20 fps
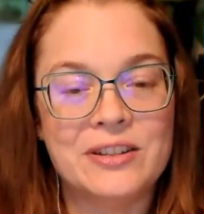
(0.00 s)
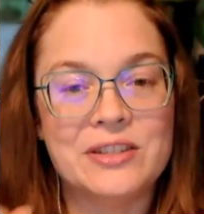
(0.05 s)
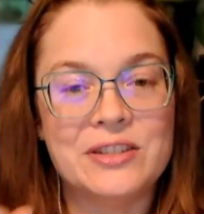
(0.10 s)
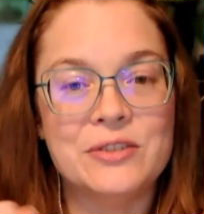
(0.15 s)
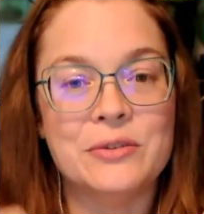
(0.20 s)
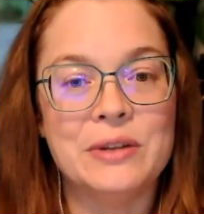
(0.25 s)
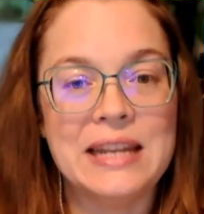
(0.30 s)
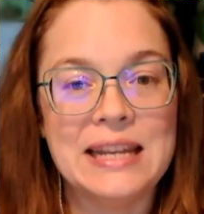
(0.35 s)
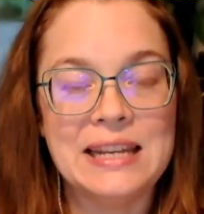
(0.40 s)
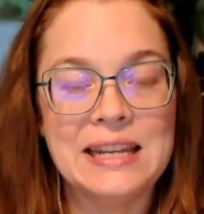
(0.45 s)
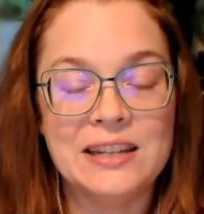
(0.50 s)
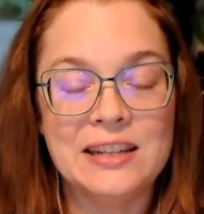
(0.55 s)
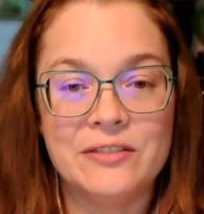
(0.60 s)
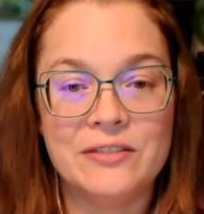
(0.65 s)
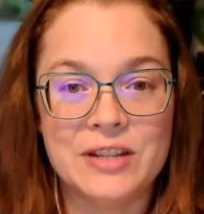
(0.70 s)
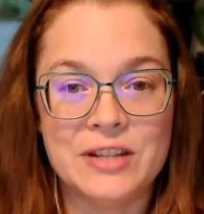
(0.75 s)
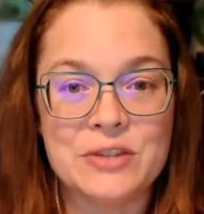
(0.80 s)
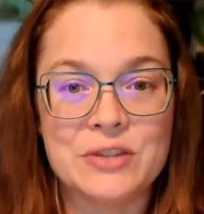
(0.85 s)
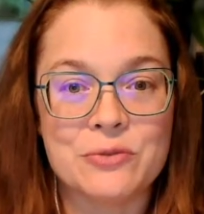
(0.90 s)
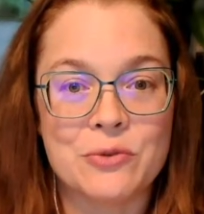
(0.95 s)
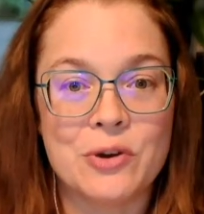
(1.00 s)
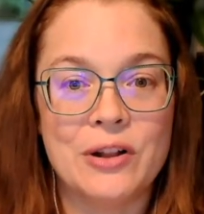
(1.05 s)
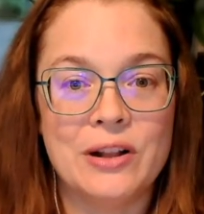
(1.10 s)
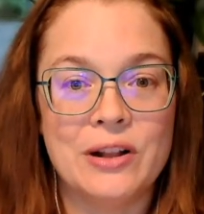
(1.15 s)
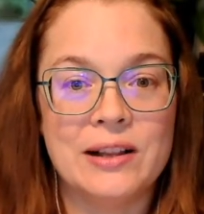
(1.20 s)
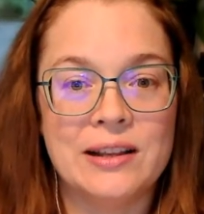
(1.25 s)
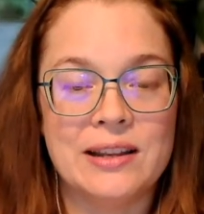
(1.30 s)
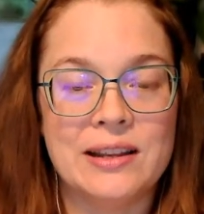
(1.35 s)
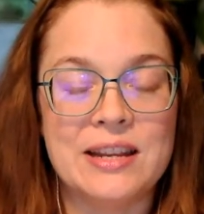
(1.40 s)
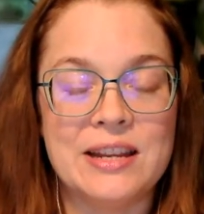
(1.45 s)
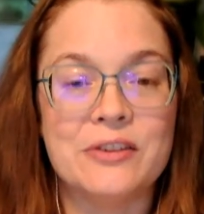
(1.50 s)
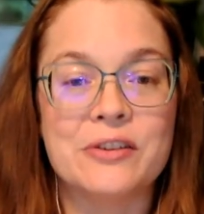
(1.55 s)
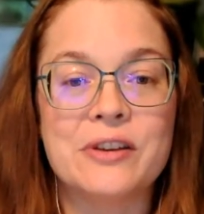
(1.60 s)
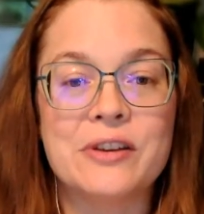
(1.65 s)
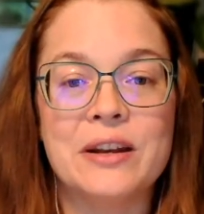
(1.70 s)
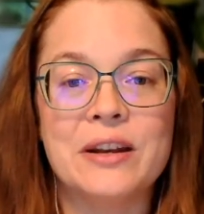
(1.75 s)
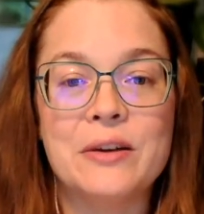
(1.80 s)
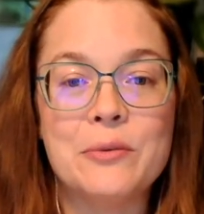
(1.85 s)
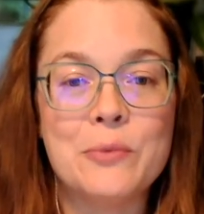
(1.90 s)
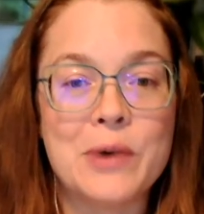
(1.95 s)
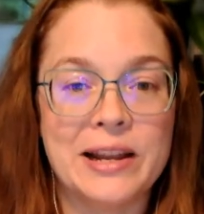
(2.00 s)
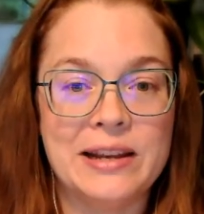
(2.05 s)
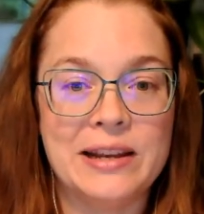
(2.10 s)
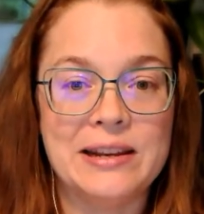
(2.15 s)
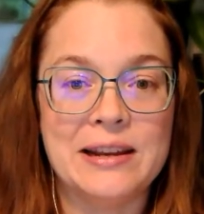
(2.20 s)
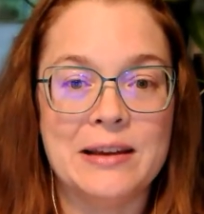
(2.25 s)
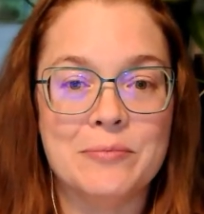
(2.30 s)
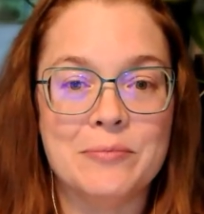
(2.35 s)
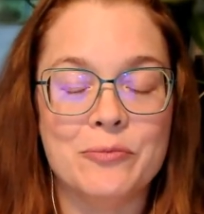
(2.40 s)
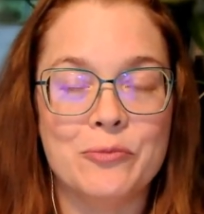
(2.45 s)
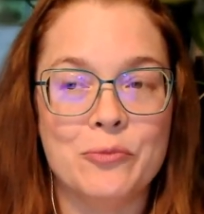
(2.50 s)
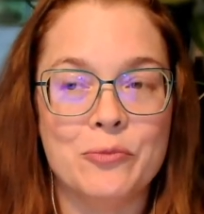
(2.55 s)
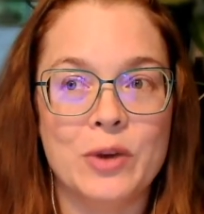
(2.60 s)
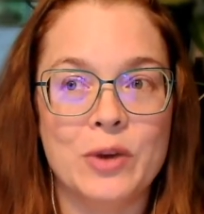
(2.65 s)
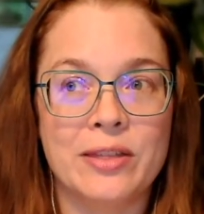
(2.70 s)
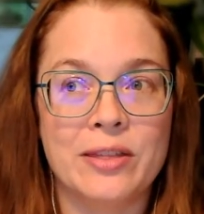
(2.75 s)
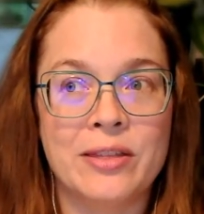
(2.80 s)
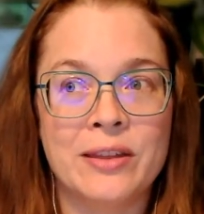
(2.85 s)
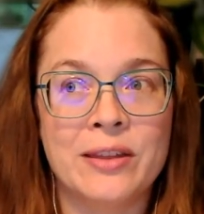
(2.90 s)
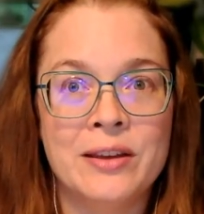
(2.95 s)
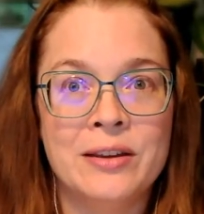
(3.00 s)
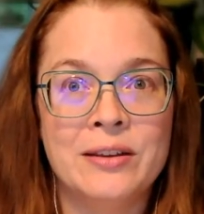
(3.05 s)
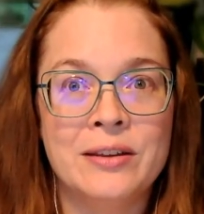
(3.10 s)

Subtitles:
to an individual, you're going to wind up with